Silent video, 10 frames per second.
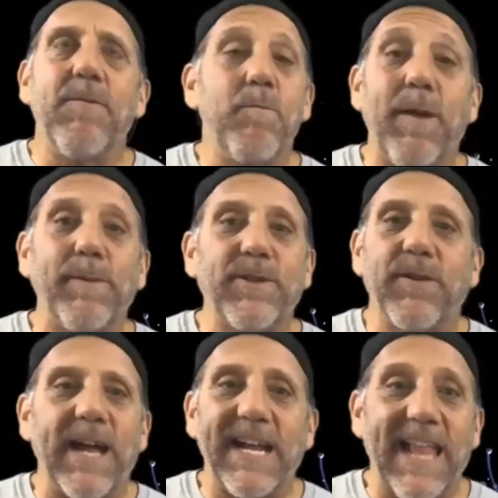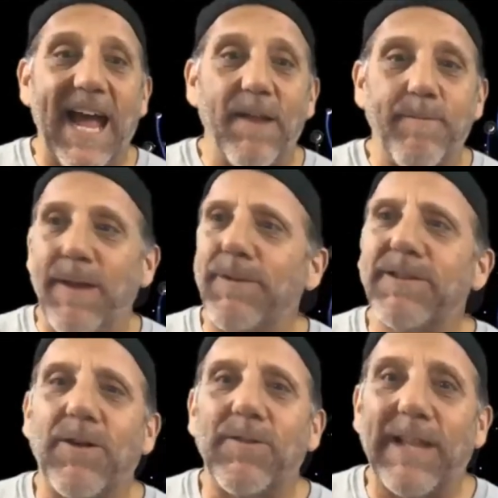people don't like that. People
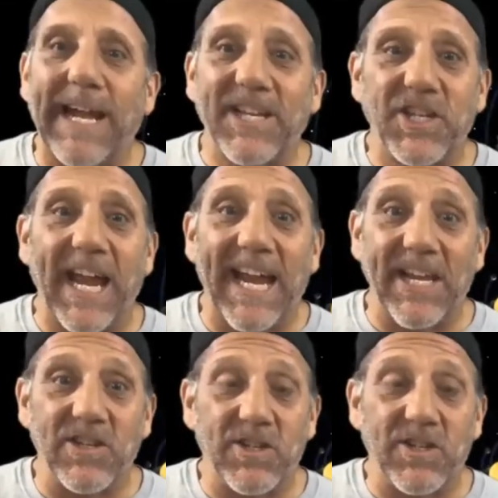don't like change,